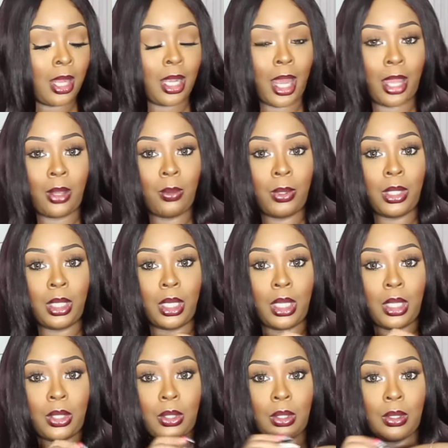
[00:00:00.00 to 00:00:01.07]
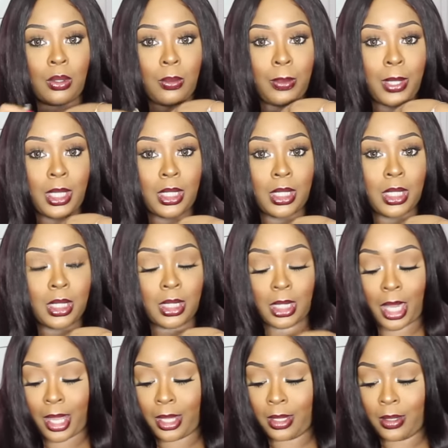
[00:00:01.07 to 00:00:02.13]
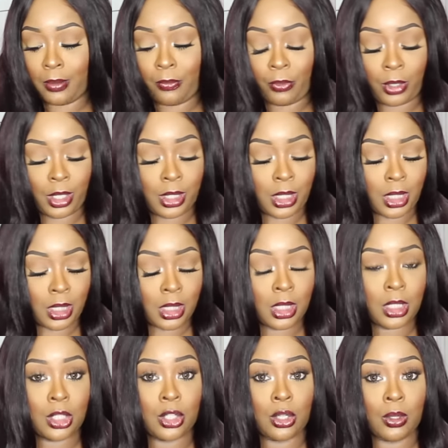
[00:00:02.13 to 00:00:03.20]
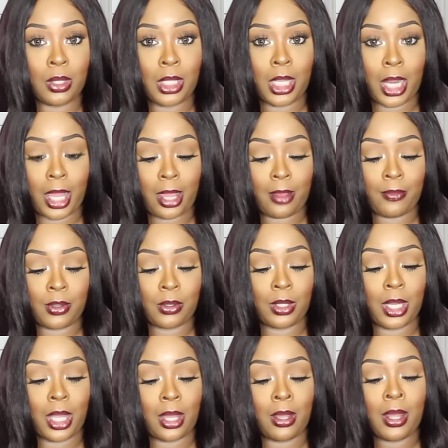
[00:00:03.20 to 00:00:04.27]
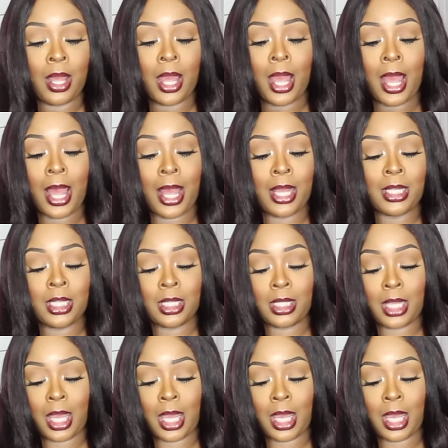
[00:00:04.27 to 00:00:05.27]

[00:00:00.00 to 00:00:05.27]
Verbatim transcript: like with other little pieces, like for instance the jewelry that I have on now, I just